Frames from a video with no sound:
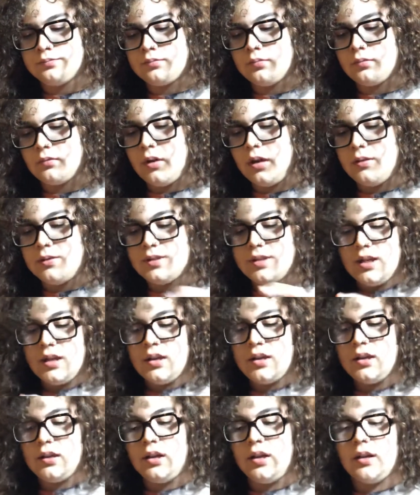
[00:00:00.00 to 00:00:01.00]
was
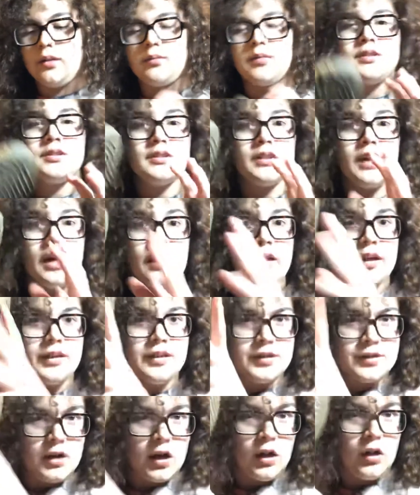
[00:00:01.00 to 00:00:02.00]
thinking, like, I like
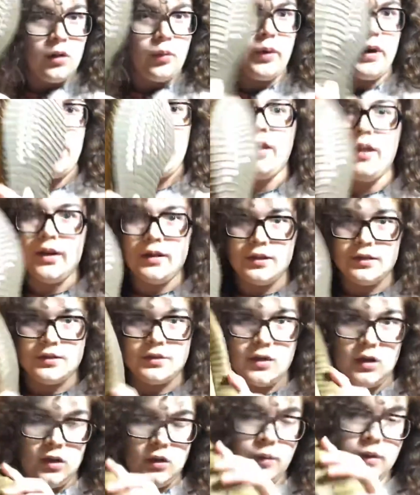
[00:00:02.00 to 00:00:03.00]
this colorway.
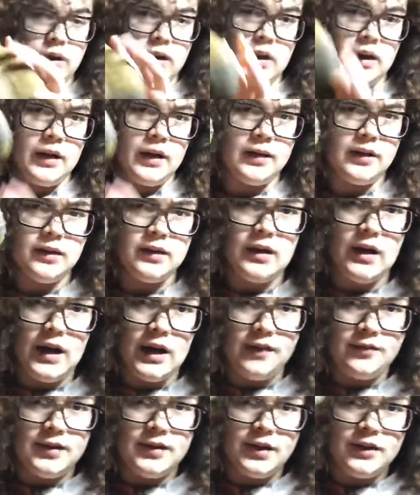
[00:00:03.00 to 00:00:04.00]
I
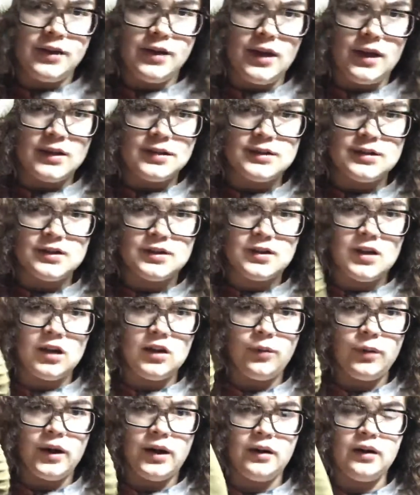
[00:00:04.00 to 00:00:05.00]
have nothing against this
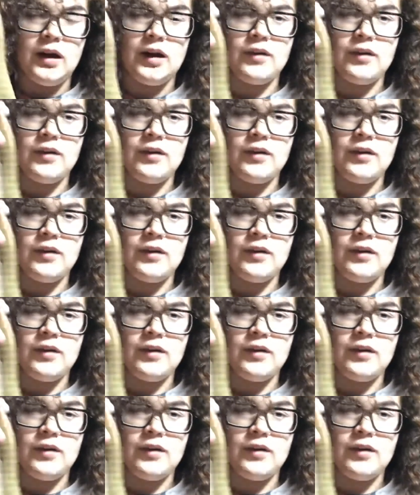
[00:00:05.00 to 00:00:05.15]
colorway. I